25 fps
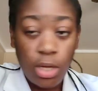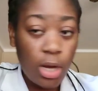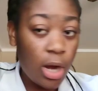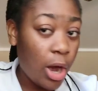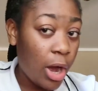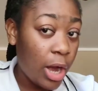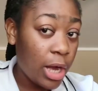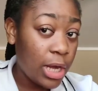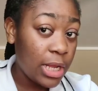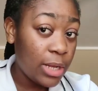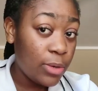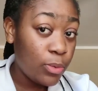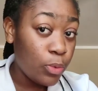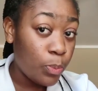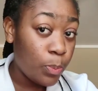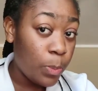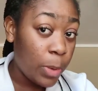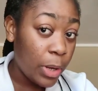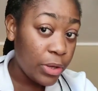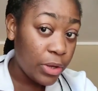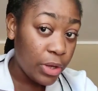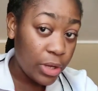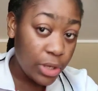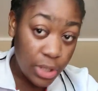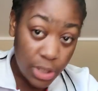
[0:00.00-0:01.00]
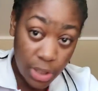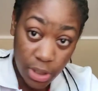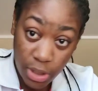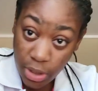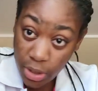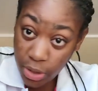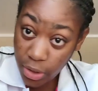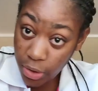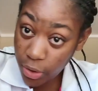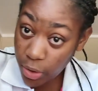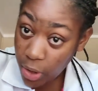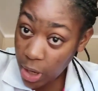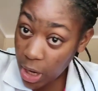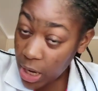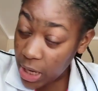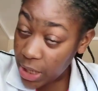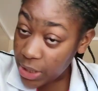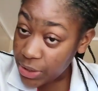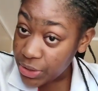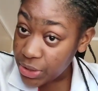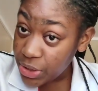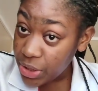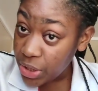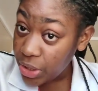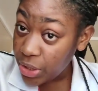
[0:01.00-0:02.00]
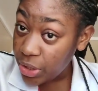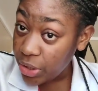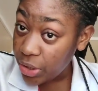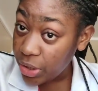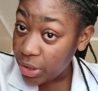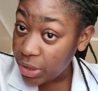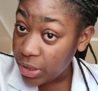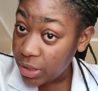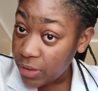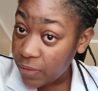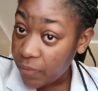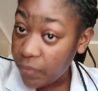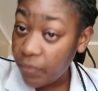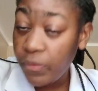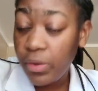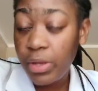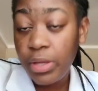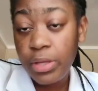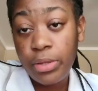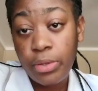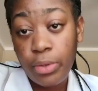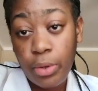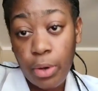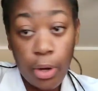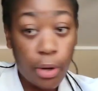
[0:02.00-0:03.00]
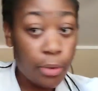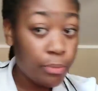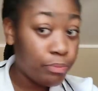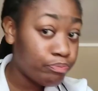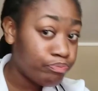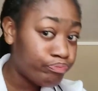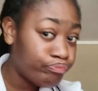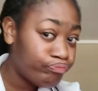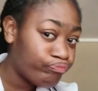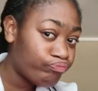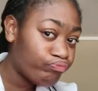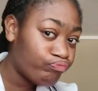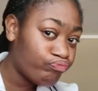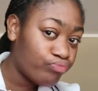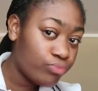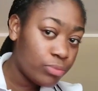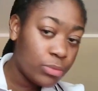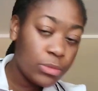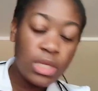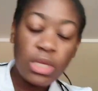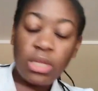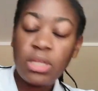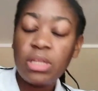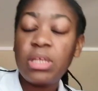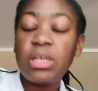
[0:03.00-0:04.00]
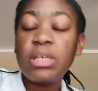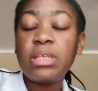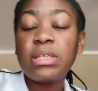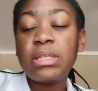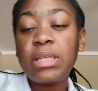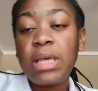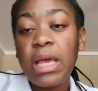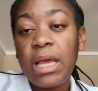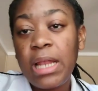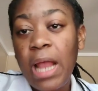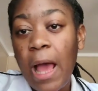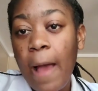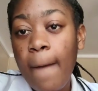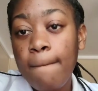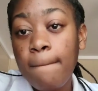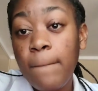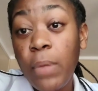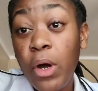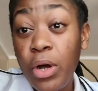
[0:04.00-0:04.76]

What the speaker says: Or they look on your hair and see your hair different or things like that.